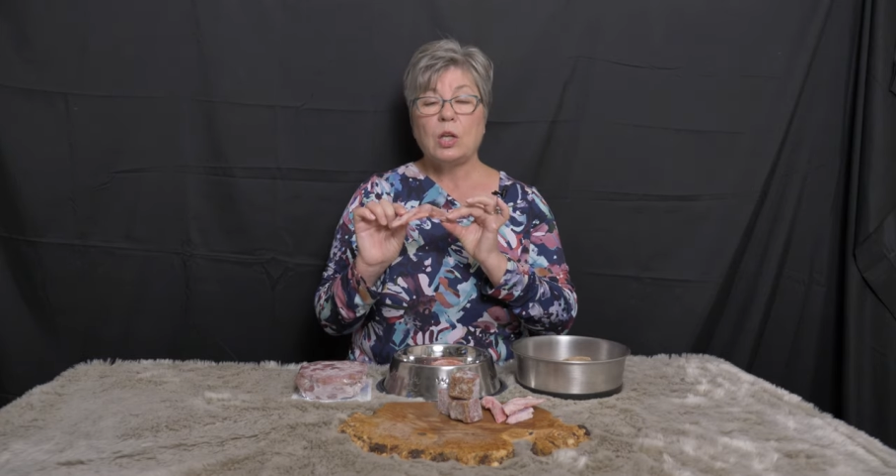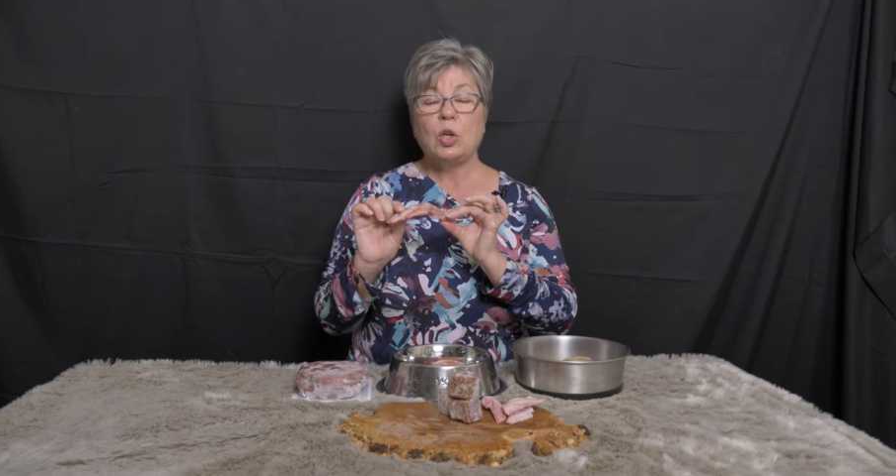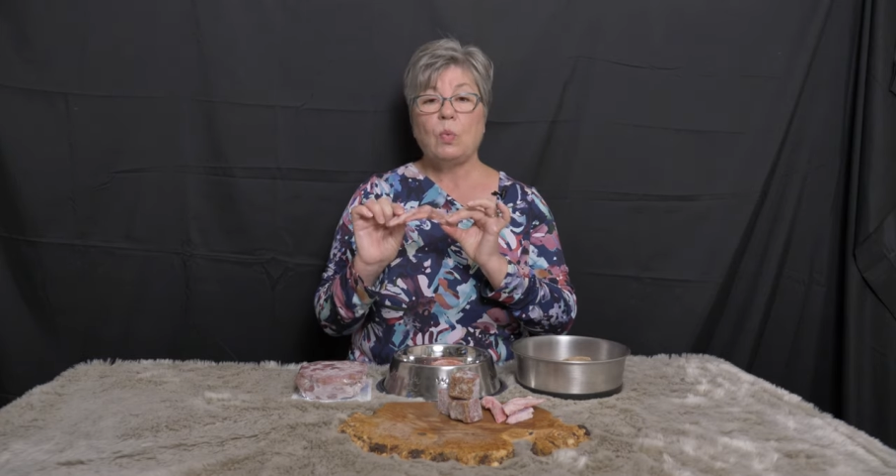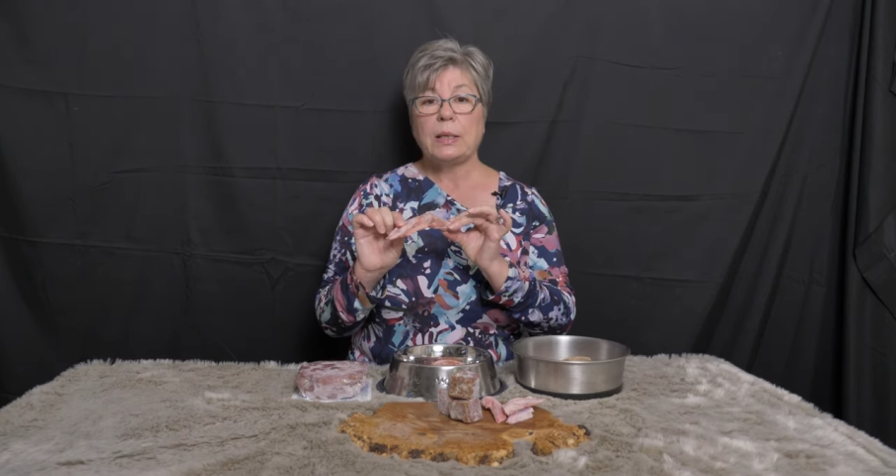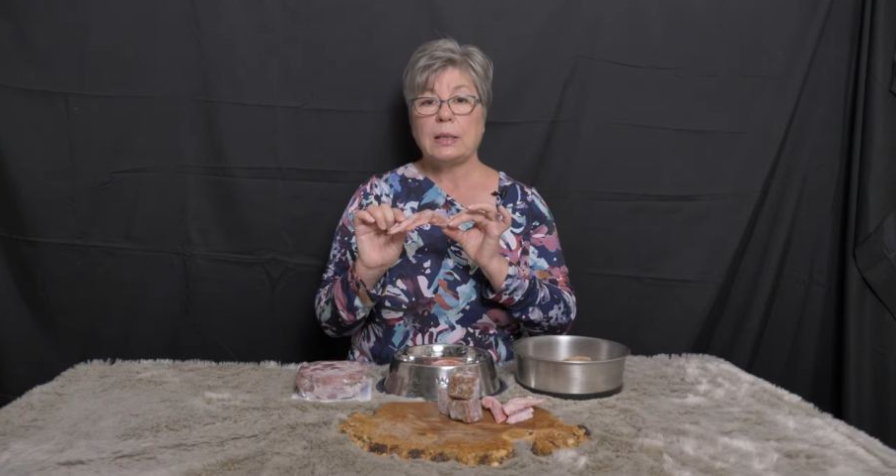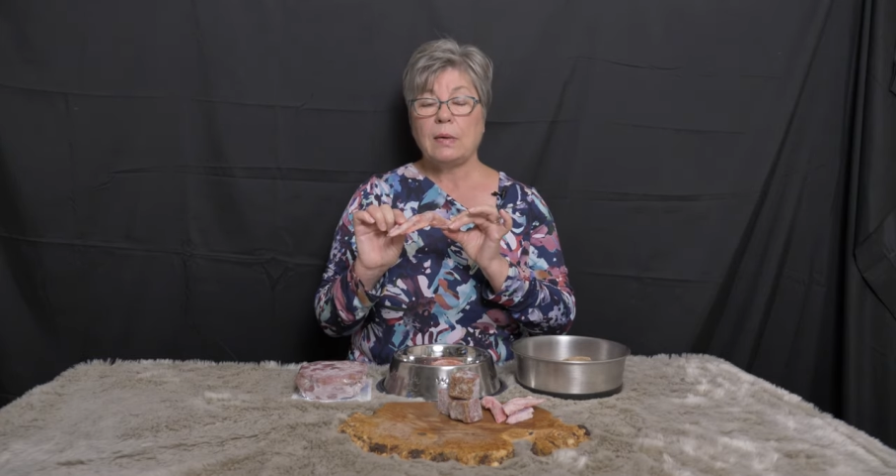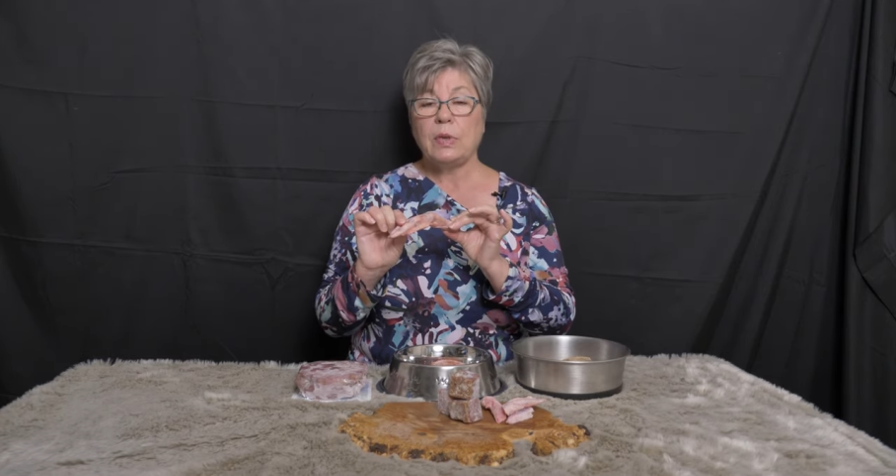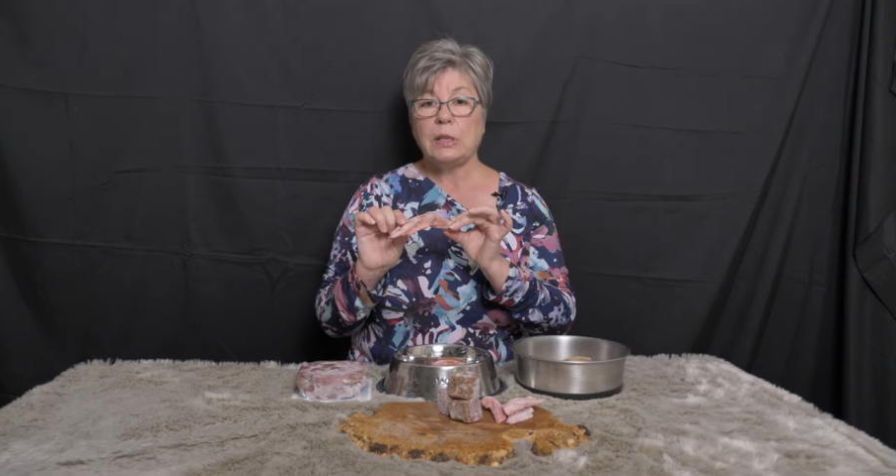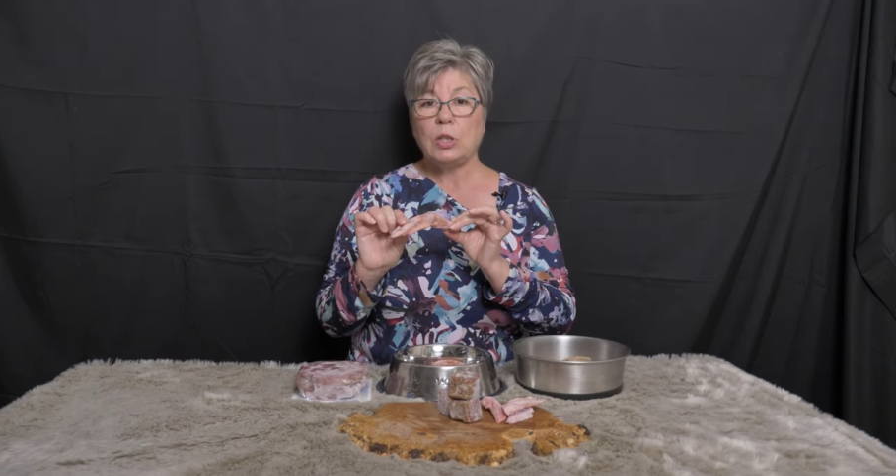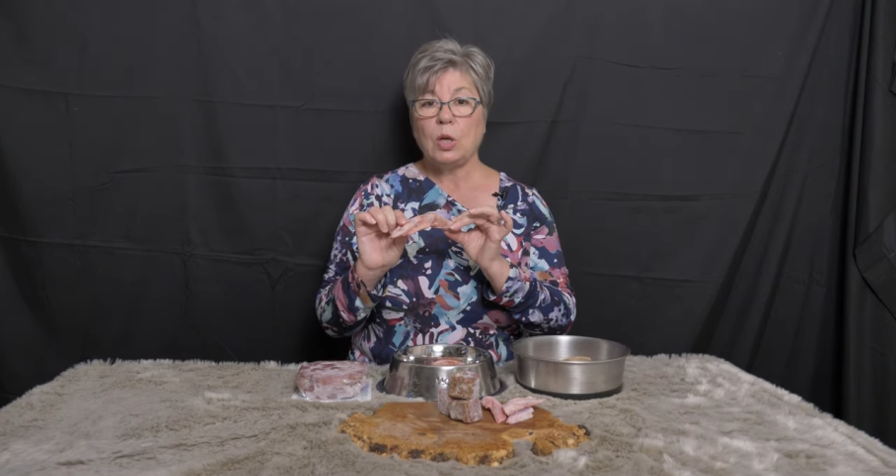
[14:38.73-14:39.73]
you want to
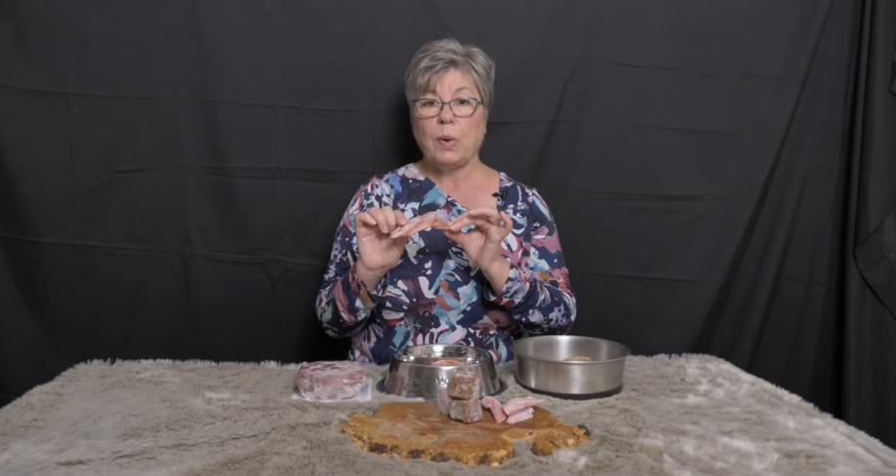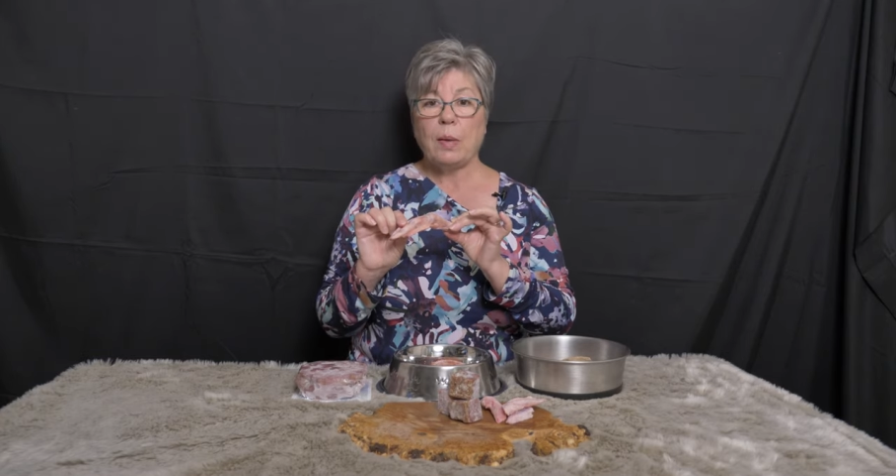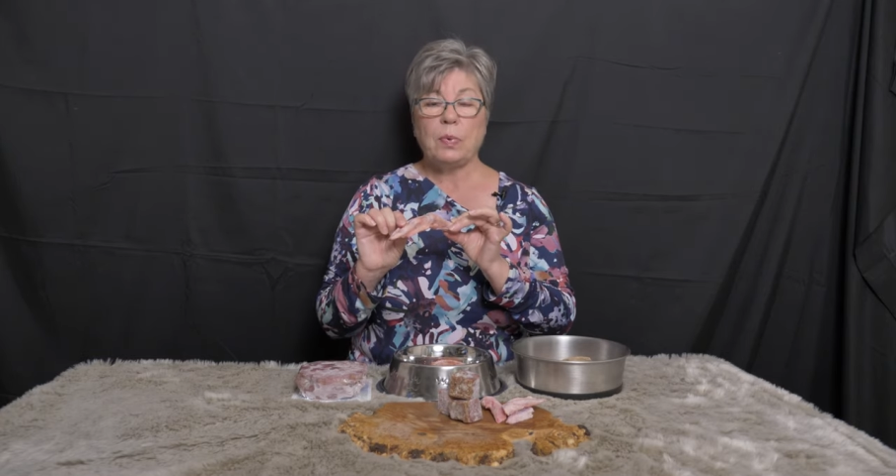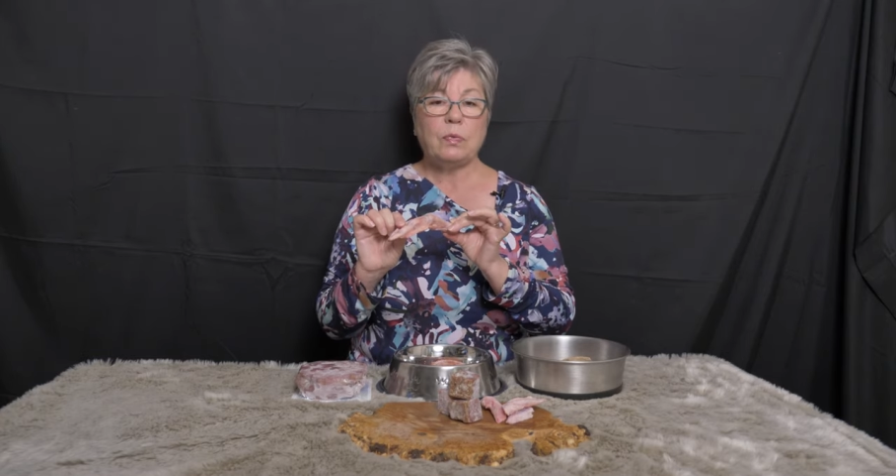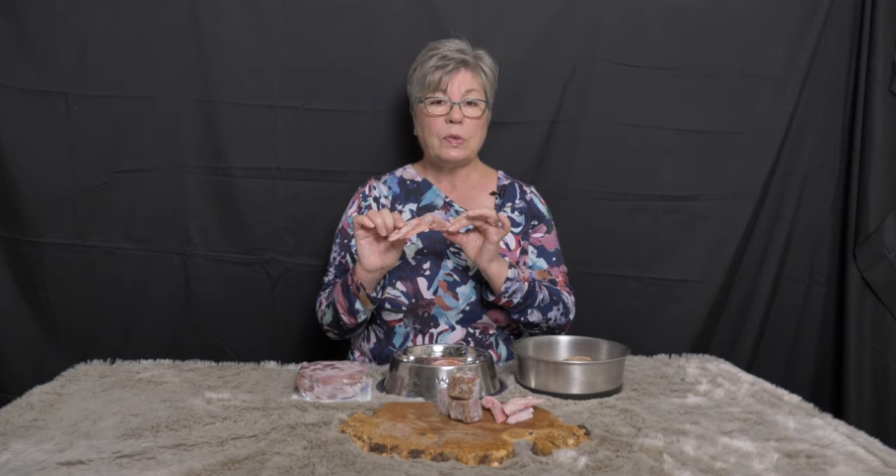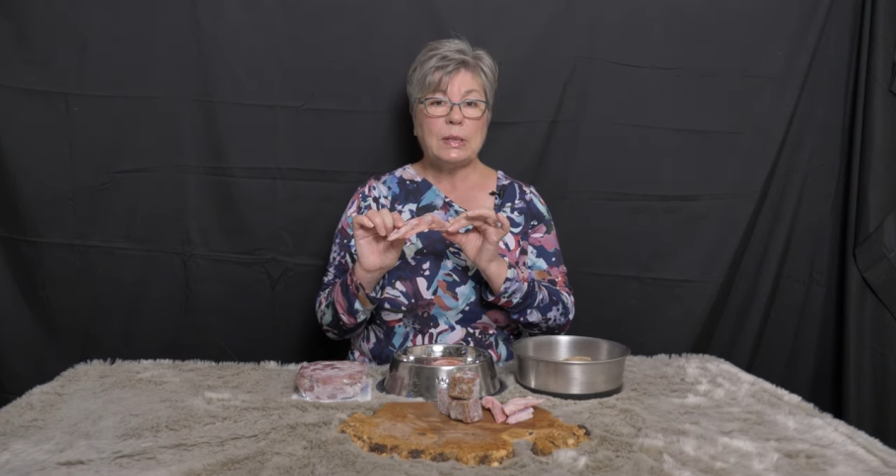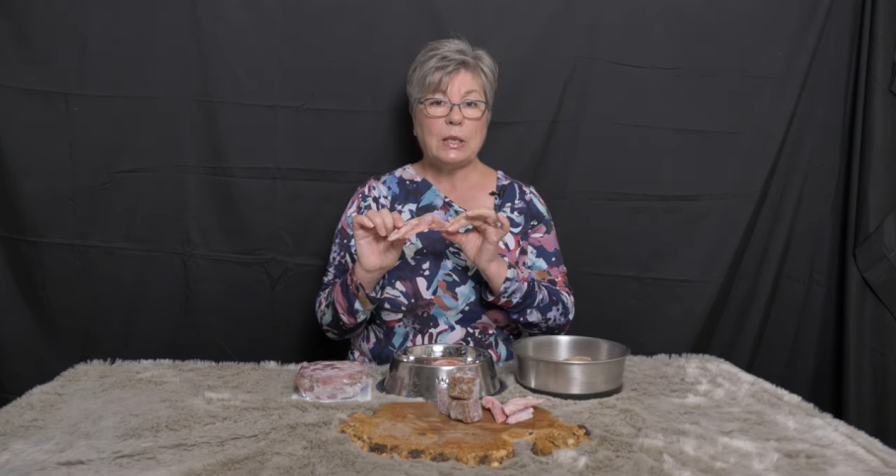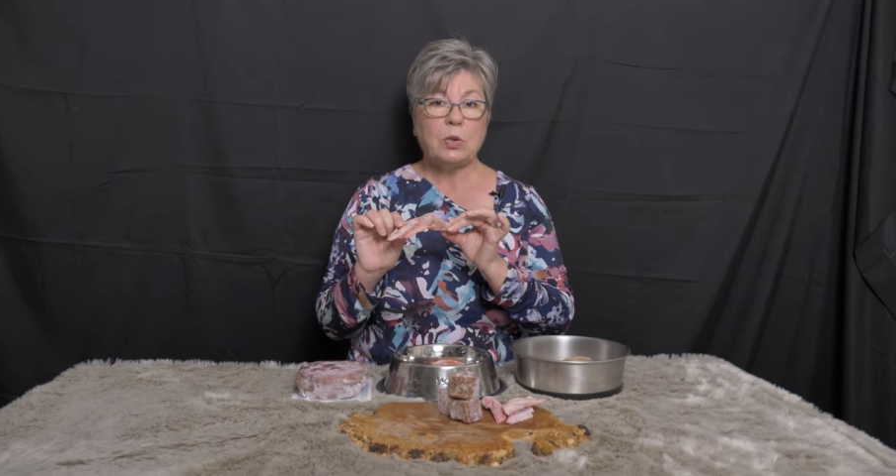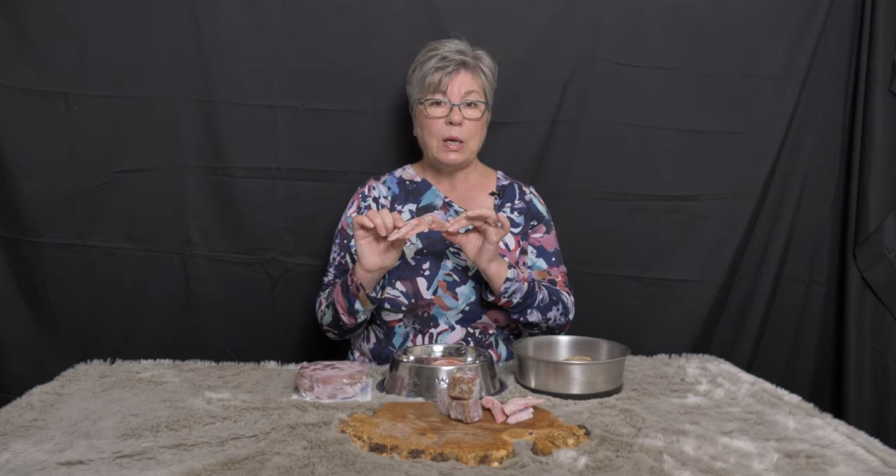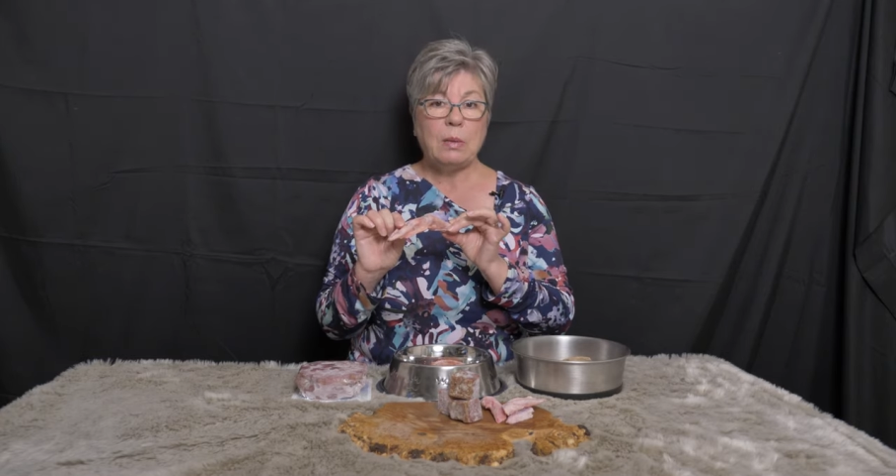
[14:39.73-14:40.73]
give this to your puppy for
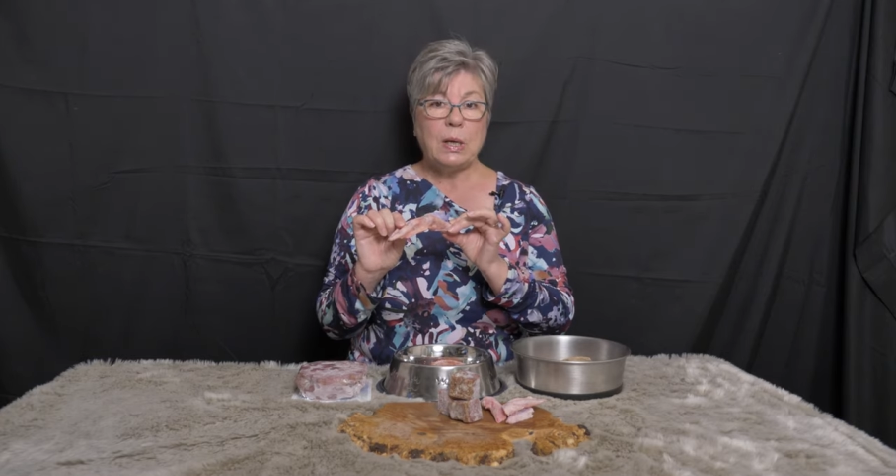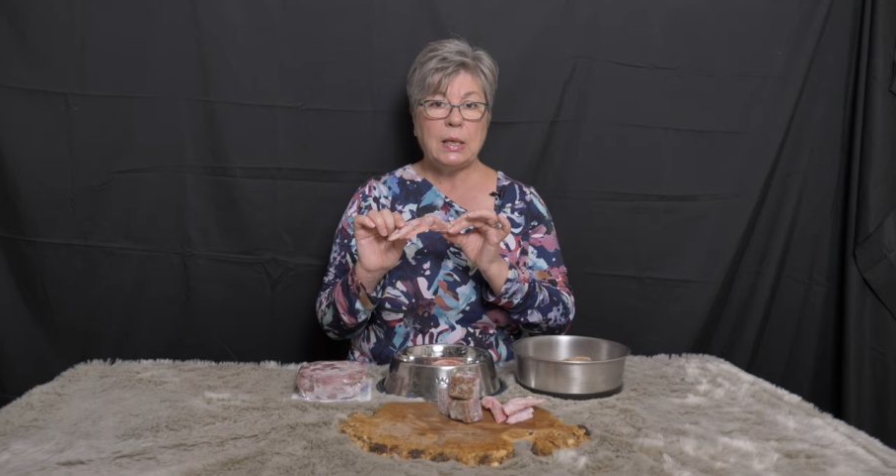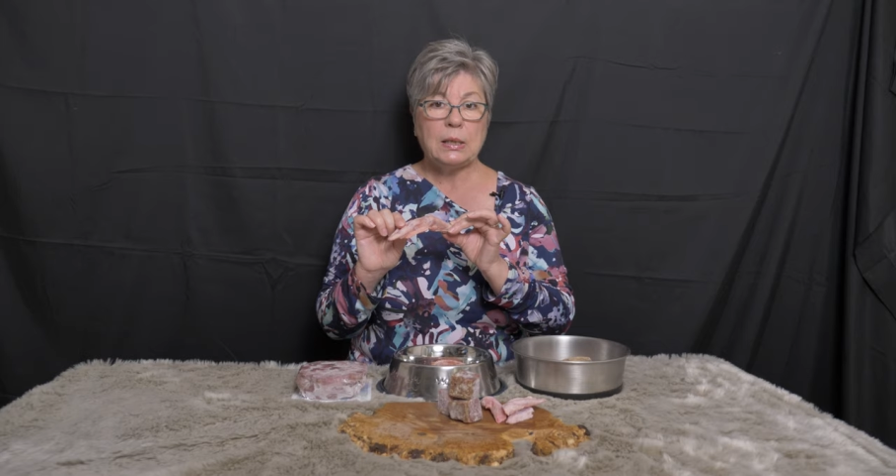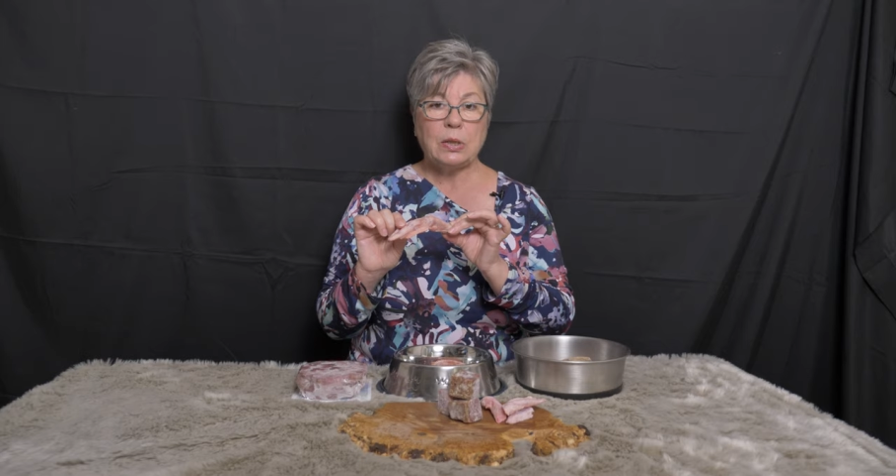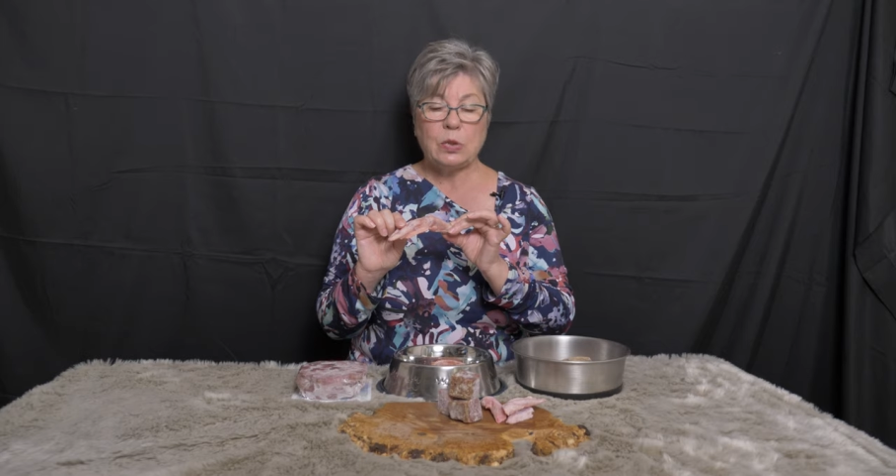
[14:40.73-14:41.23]
say 20 minutes,